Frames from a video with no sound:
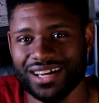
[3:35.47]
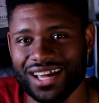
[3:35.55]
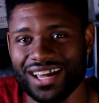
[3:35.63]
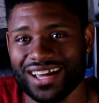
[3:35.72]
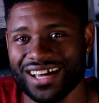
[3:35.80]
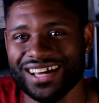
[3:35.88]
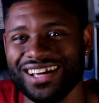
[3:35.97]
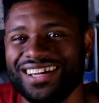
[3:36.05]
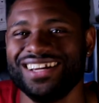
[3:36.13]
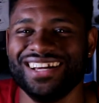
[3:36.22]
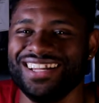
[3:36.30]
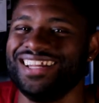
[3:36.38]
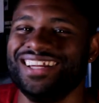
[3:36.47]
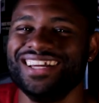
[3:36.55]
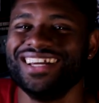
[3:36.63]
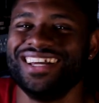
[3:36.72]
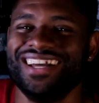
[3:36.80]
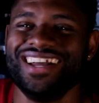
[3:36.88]

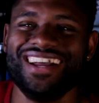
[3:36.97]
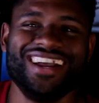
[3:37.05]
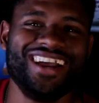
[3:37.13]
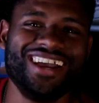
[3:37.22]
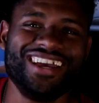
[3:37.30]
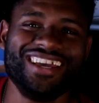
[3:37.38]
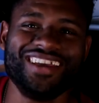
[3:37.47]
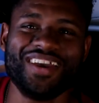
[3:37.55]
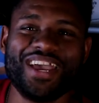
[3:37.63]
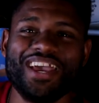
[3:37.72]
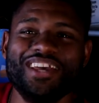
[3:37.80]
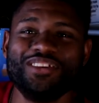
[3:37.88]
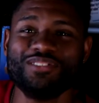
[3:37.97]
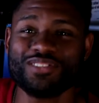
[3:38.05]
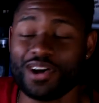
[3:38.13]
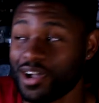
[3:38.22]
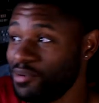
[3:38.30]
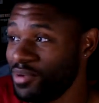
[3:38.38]
And you
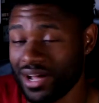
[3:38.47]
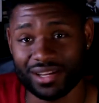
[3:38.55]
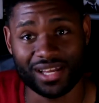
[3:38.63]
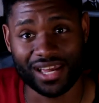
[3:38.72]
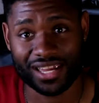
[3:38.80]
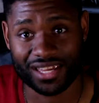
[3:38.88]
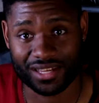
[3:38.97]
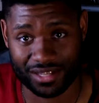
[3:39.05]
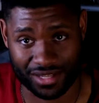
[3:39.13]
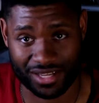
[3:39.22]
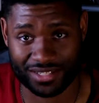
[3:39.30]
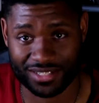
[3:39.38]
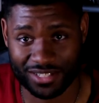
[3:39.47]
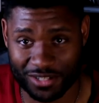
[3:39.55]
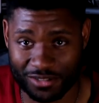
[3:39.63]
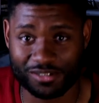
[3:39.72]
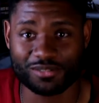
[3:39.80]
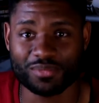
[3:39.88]
talk about, like,
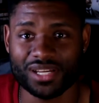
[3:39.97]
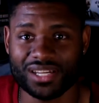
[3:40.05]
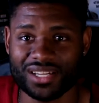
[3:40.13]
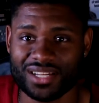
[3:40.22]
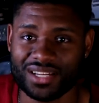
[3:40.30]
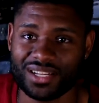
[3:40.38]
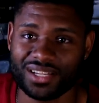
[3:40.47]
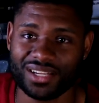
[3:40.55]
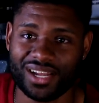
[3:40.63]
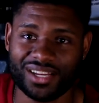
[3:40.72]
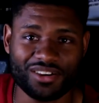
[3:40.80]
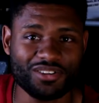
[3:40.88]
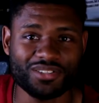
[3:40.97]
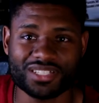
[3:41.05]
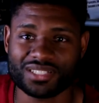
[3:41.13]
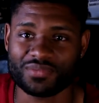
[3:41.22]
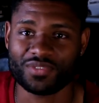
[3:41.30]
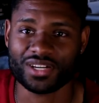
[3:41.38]
excuse me, I know you
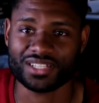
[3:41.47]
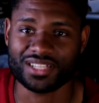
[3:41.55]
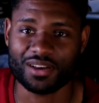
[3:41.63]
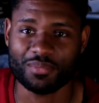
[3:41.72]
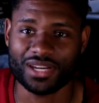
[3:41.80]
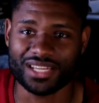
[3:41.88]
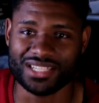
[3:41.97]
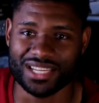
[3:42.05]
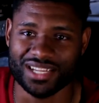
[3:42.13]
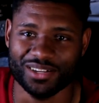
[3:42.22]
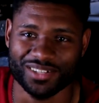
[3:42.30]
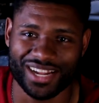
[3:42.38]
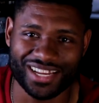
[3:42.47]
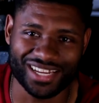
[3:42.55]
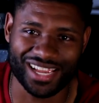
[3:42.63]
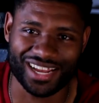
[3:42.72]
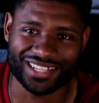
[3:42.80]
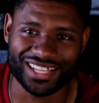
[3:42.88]
just didn't fucking tell me that shit right
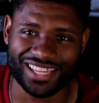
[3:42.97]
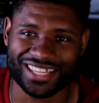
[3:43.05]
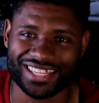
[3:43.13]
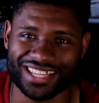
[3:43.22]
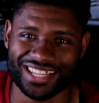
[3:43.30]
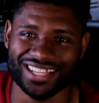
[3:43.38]
now. Like,